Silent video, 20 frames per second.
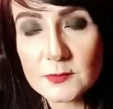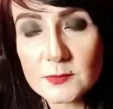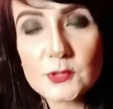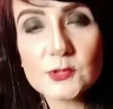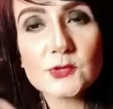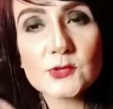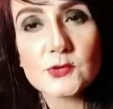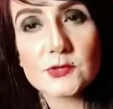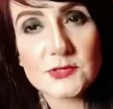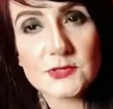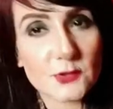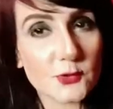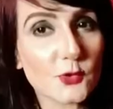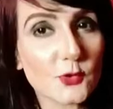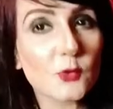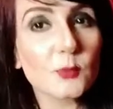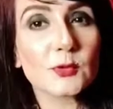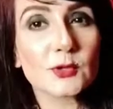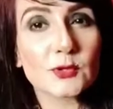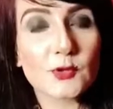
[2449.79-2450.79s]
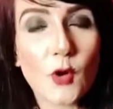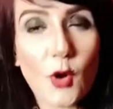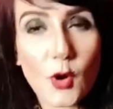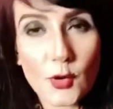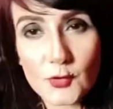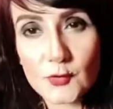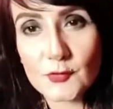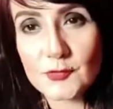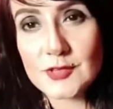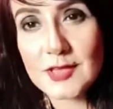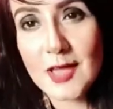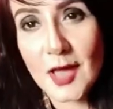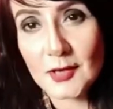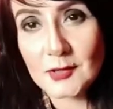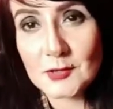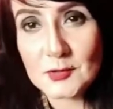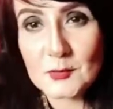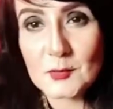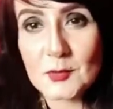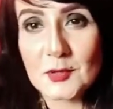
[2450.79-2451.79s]
Pluto is the Roman god of the
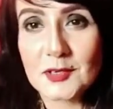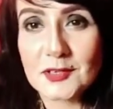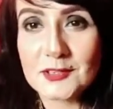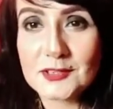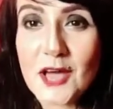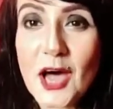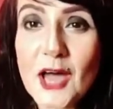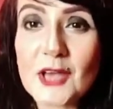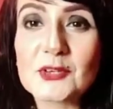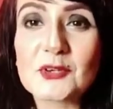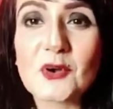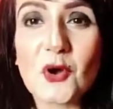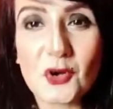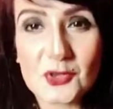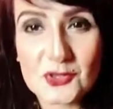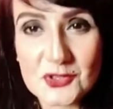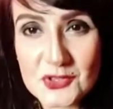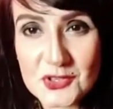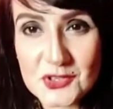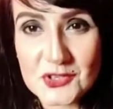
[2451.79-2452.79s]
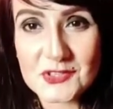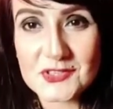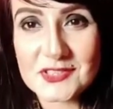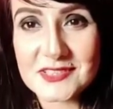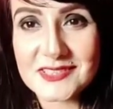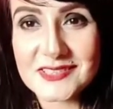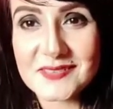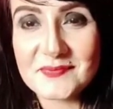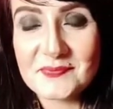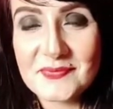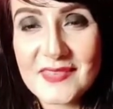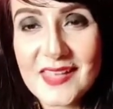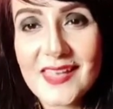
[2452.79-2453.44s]
underworld, the unconscious.